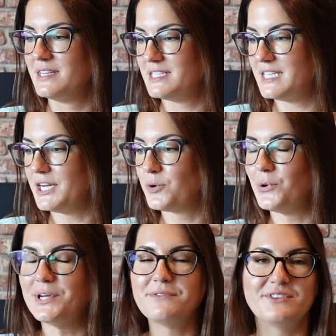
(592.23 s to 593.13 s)

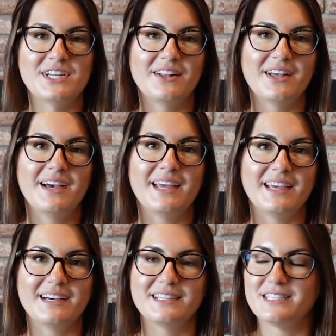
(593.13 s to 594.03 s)
cedarwood, vanilla,
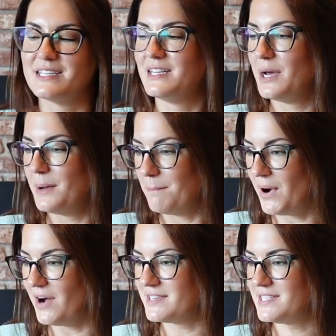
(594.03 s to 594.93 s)
and
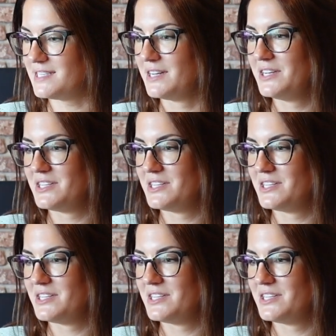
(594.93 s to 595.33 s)
moss.